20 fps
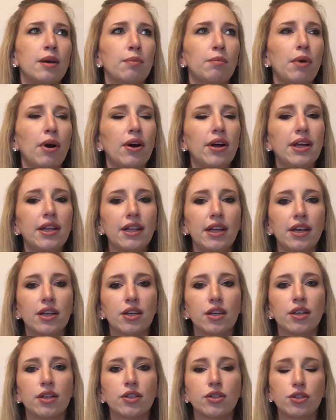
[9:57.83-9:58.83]
probably
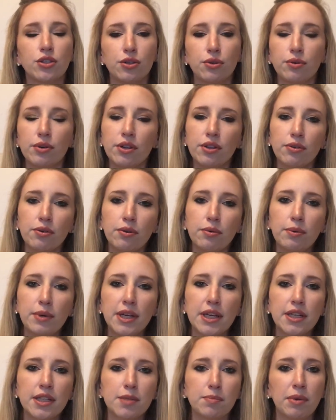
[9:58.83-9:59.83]
like 2 to 3
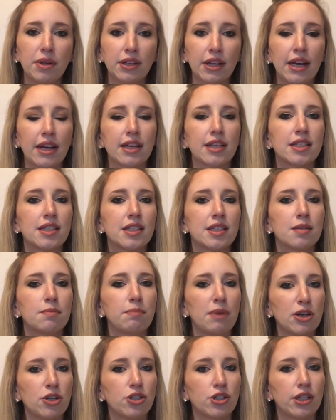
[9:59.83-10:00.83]
weeks, but like
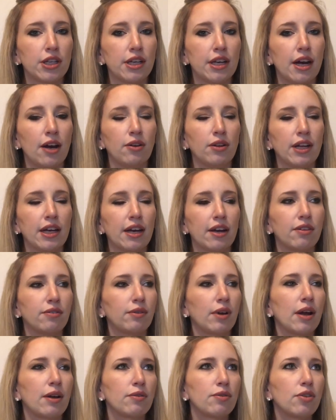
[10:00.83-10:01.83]
especially now, like
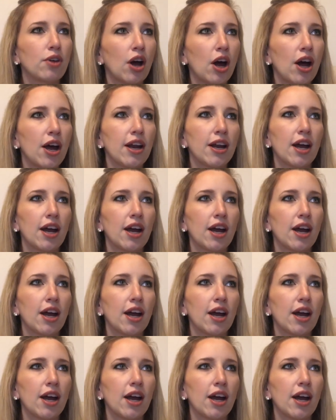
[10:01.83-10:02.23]
I thought